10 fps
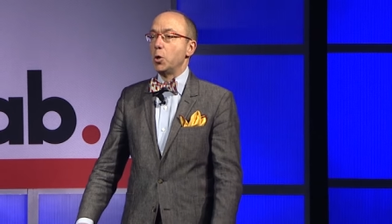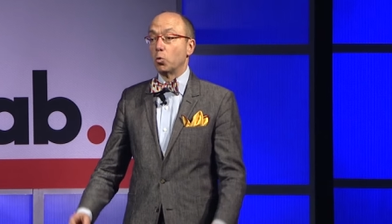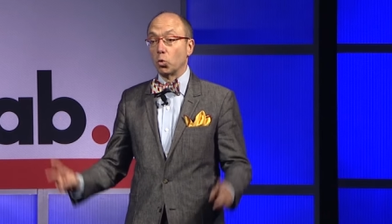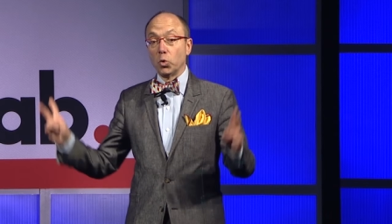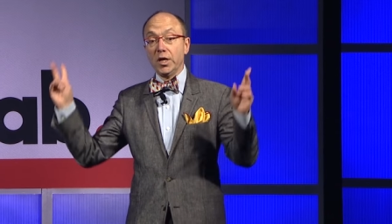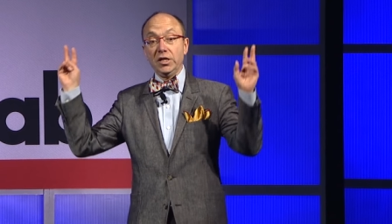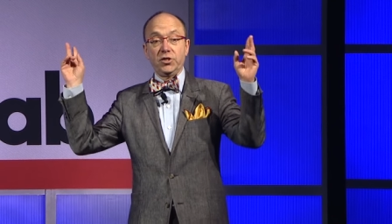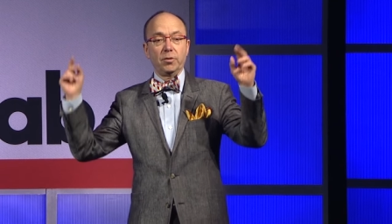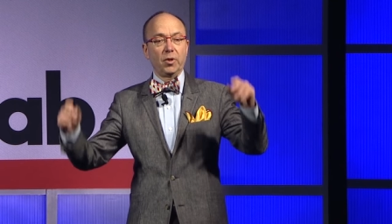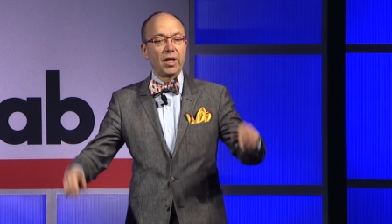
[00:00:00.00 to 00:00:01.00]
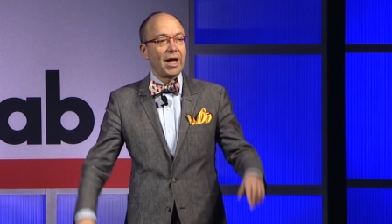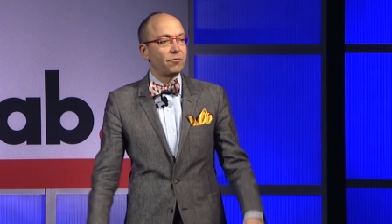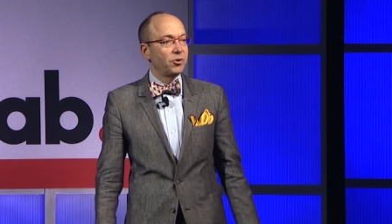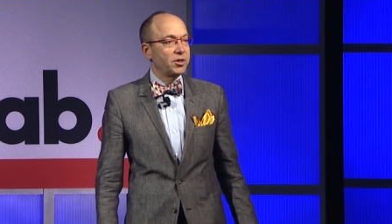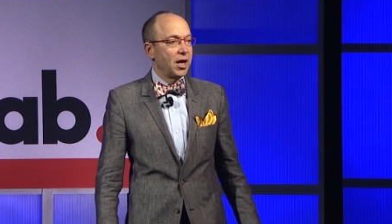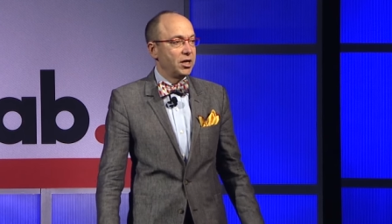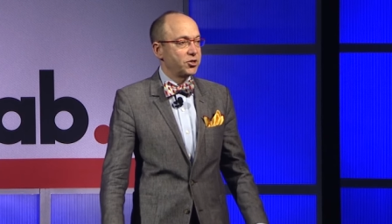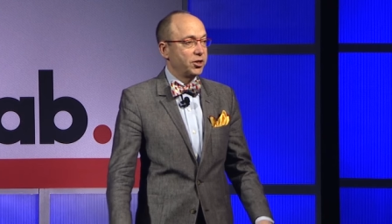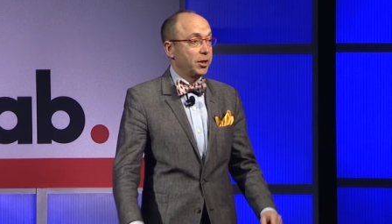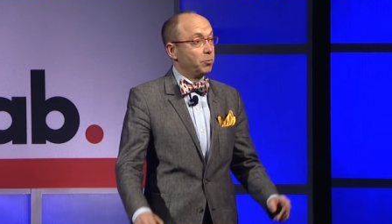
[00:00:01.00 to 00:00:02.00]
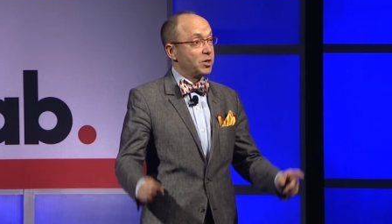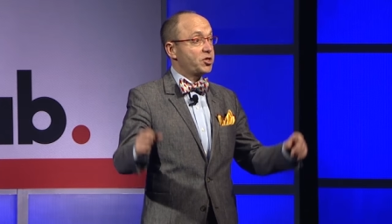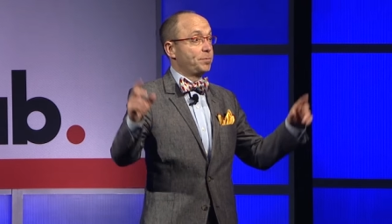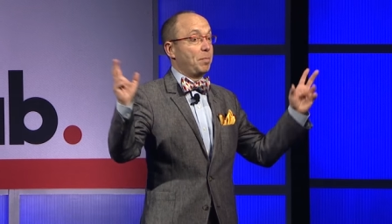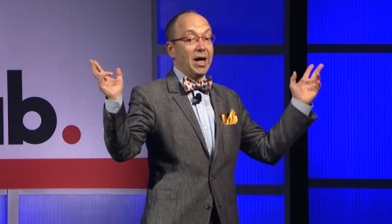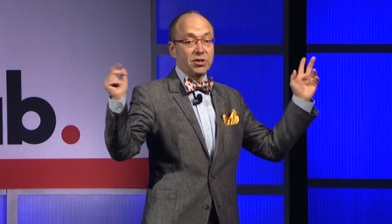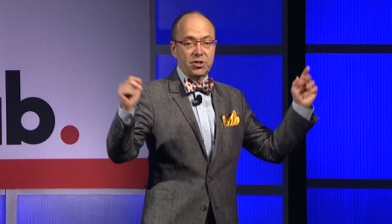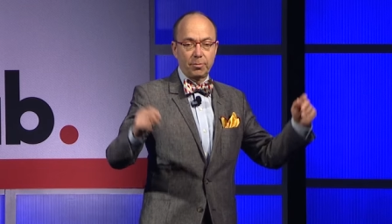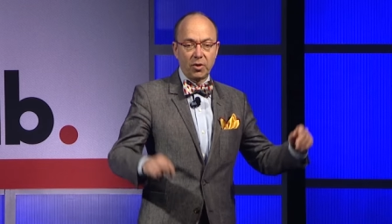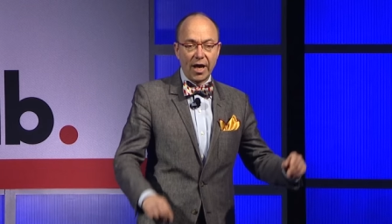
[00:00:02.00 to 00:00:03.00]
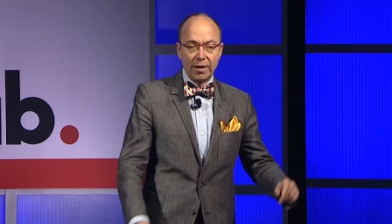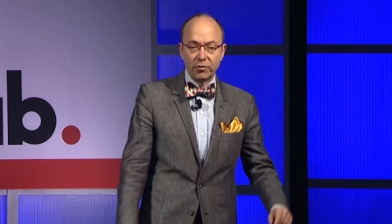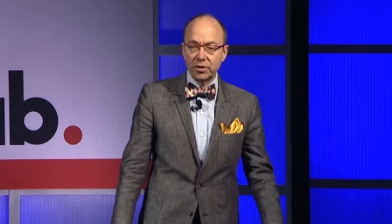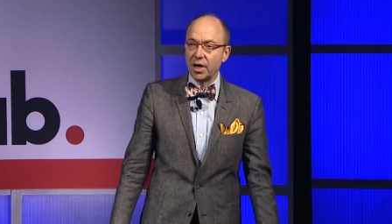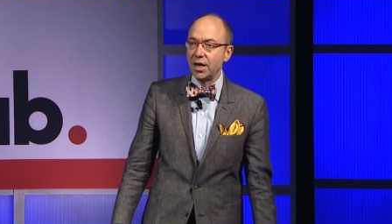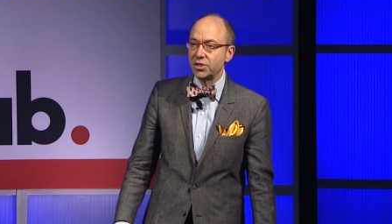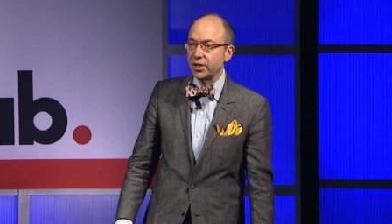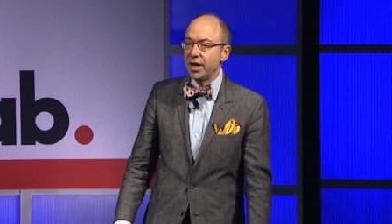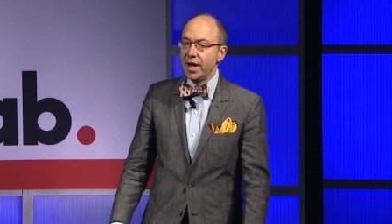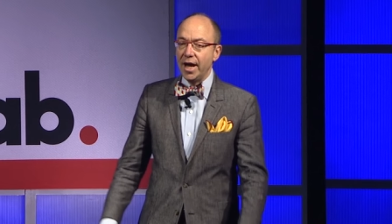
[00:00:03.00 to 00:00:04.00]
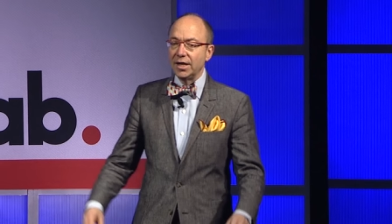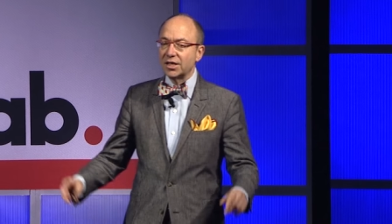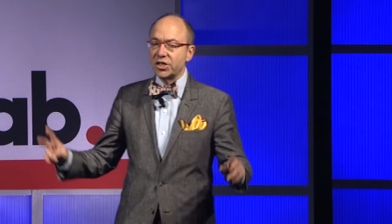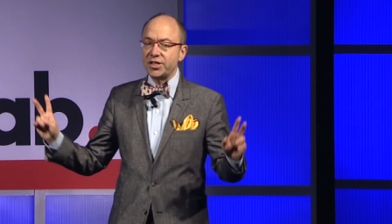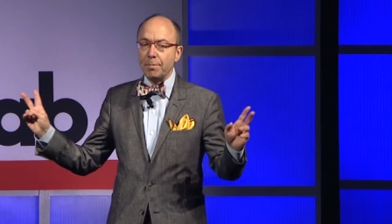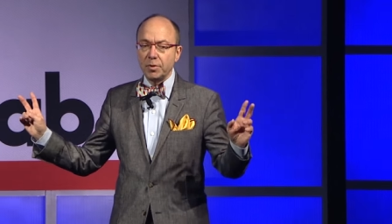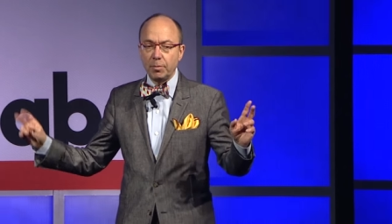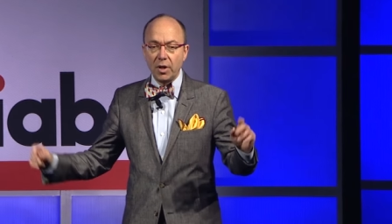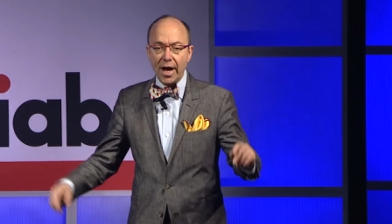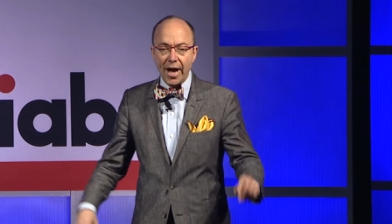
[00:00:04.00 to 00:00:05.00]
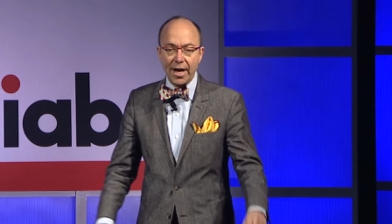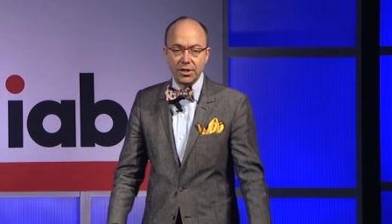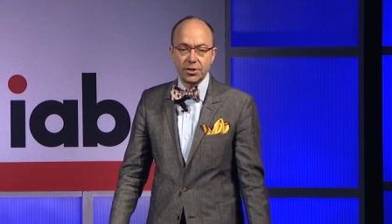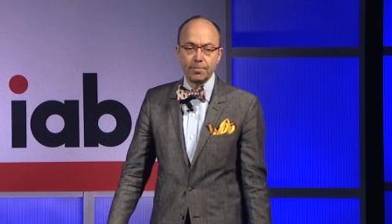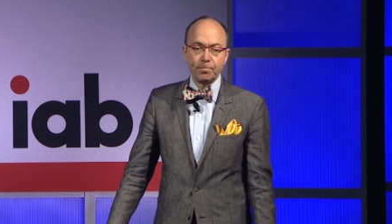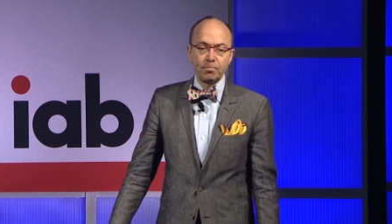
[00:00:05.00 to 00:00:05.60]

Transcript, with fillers: reasonable advertising and responsible advertising and acceptable ads.